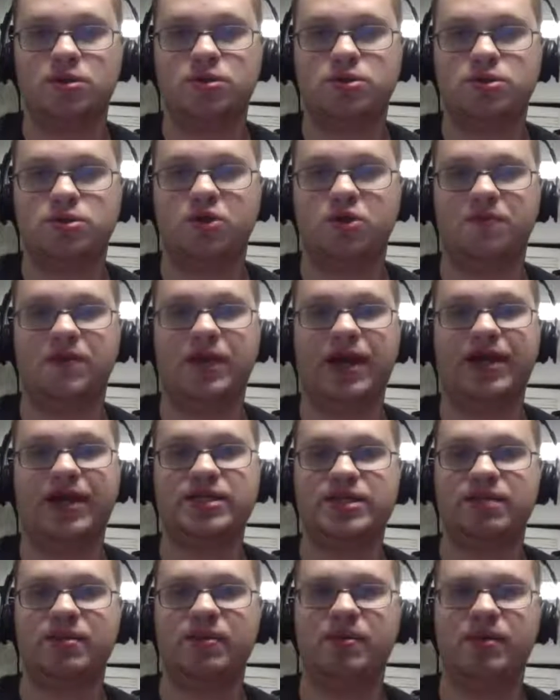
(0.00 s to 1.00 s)
So if the
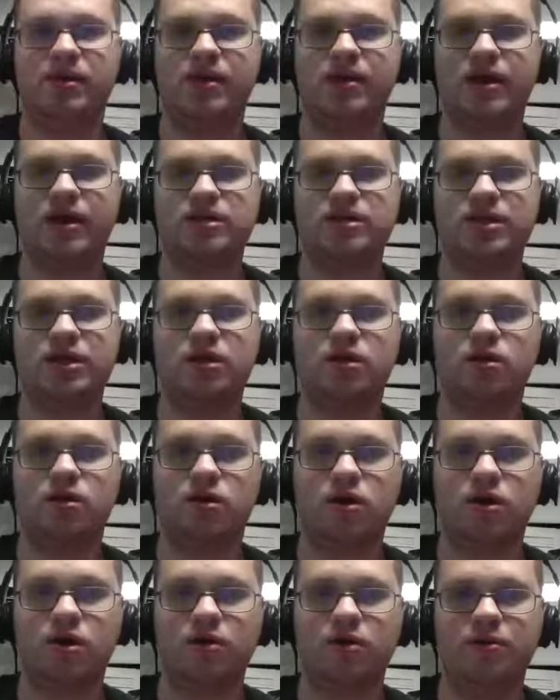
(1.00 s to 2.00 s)
Nats can maybe get to Hill
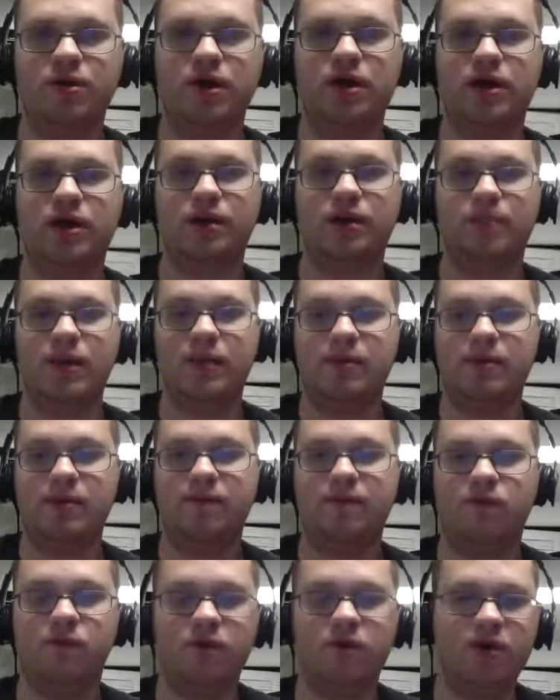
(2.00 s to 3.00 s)
early, get maybe
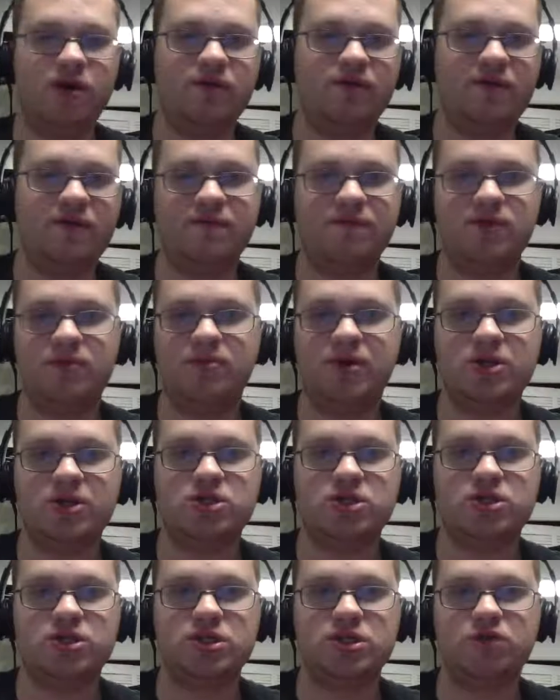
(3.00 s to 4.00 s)
40, 50
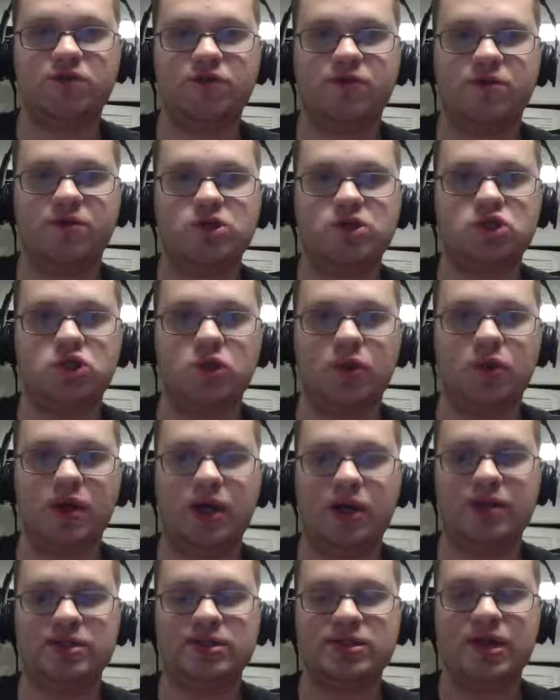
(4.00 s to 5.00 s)
pitches in those first 2
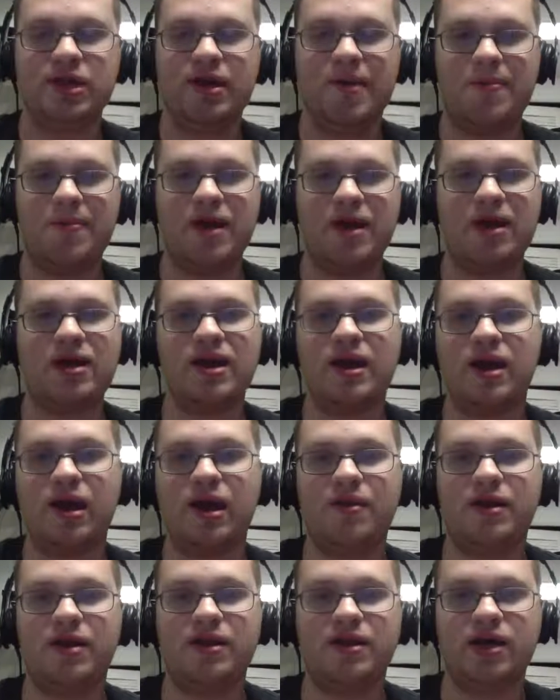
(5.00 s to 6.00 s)
innings, they can get
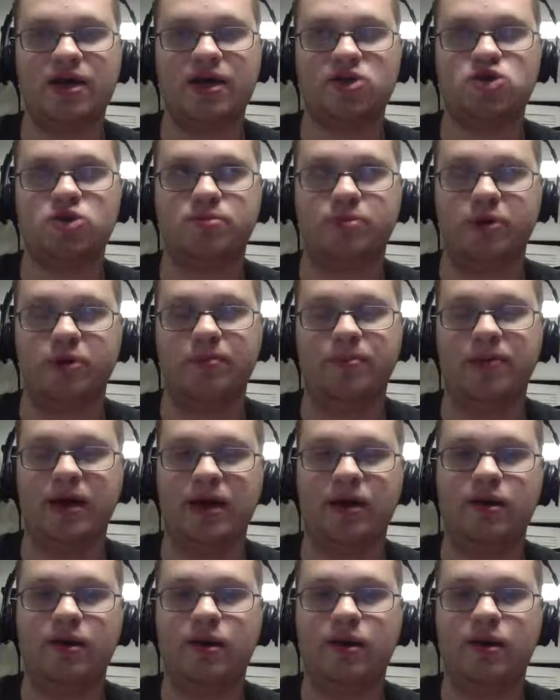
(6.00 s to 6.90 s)
into that Dodger bullpen,